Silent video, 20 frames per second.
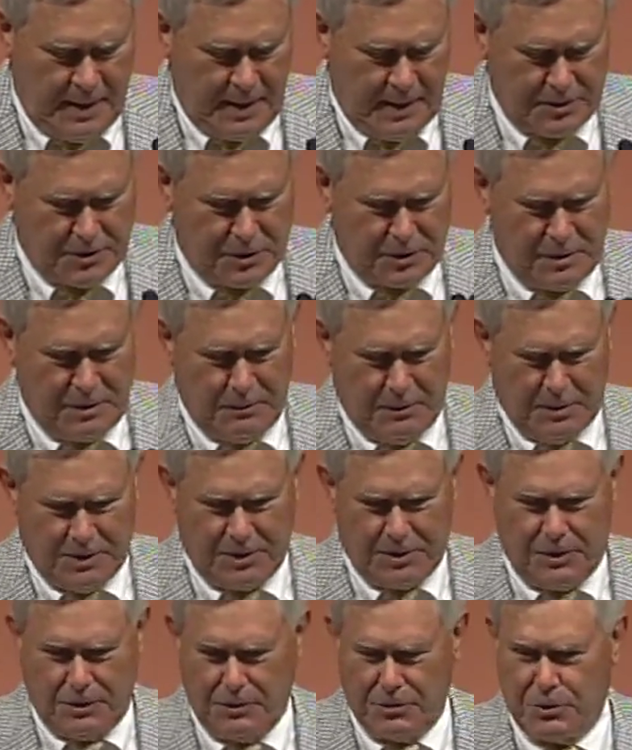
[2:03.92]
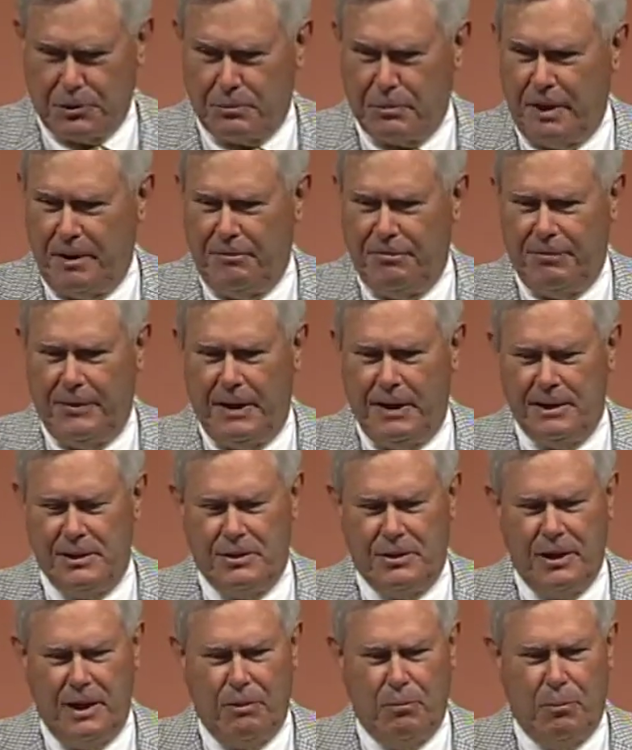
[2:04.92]
still straight face,
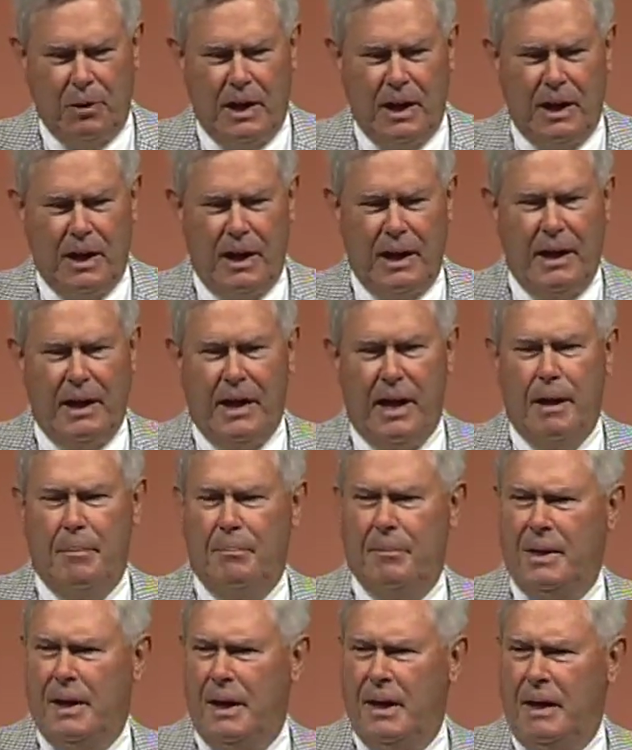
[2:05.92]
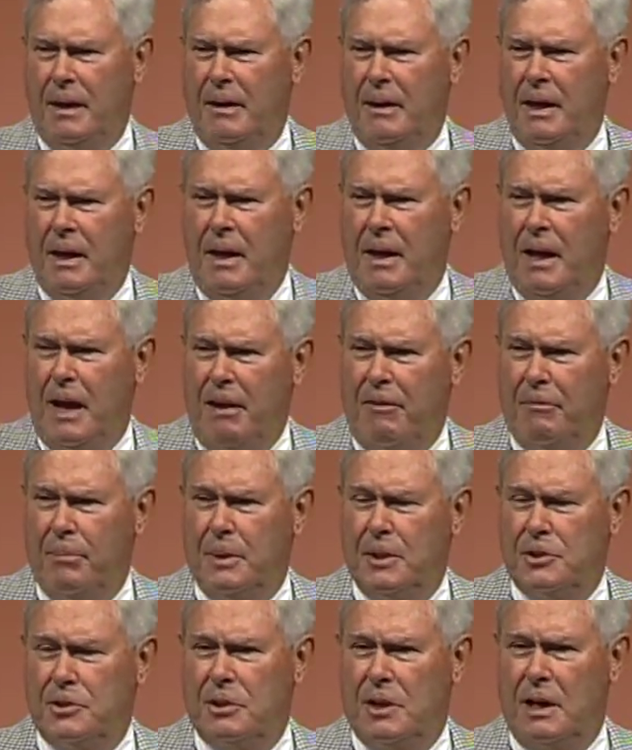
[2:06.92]
say, Wait, I, I'm getting, I've
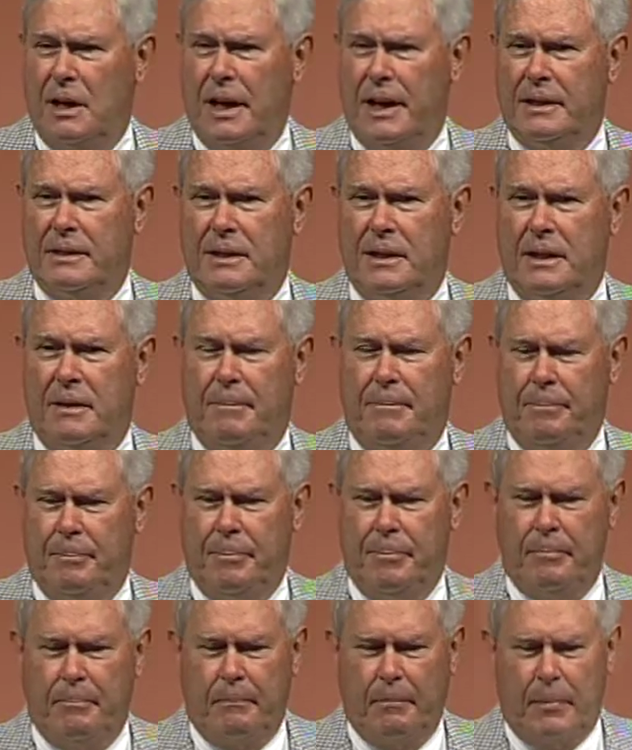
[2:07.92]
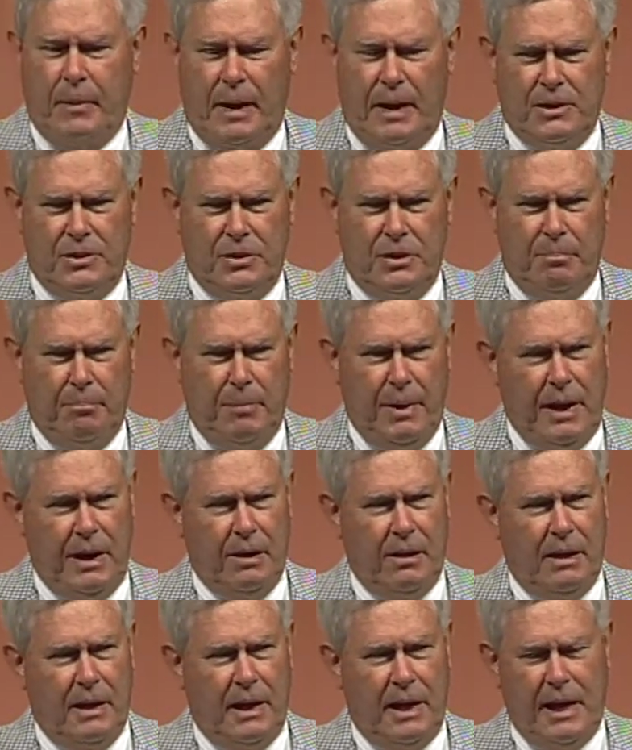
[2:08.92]
been selected as the
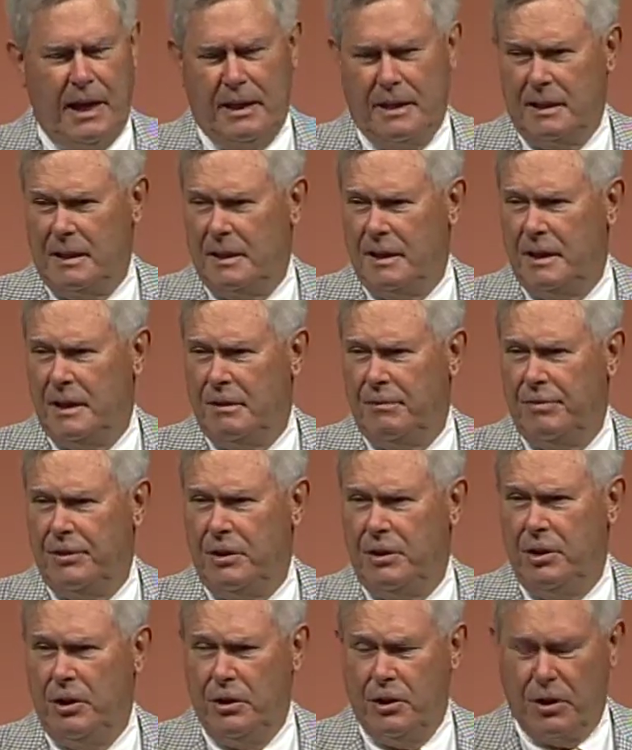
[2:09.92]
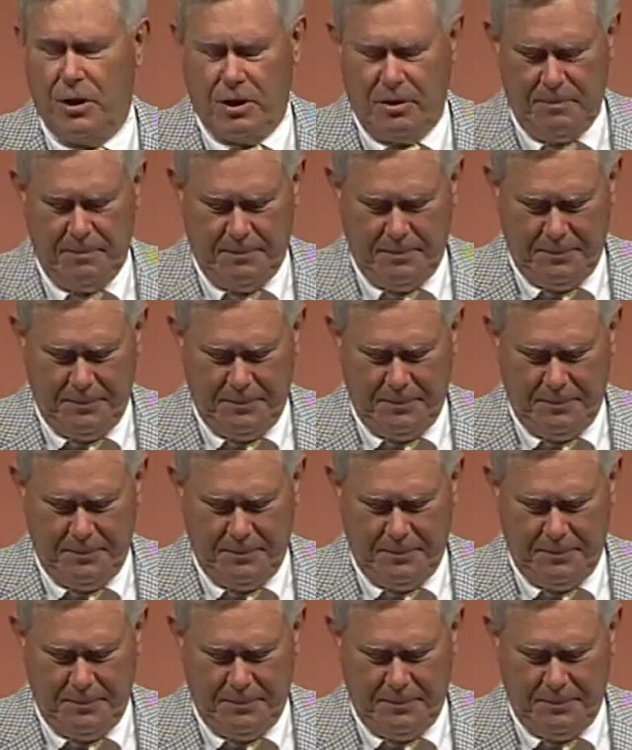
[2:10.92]
male athlete of the year.